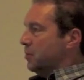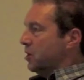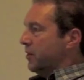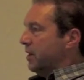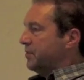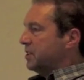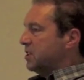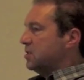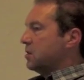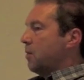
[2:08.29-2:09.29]
there's more of an
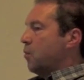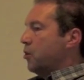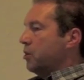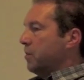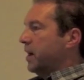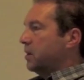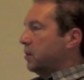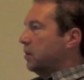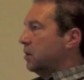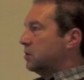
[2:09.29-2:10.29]
emphasis on what you might
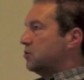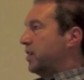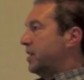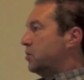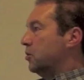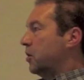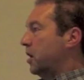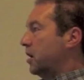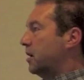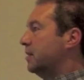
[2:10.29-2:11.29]
call straight
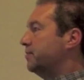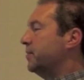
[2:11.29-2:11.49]
talking.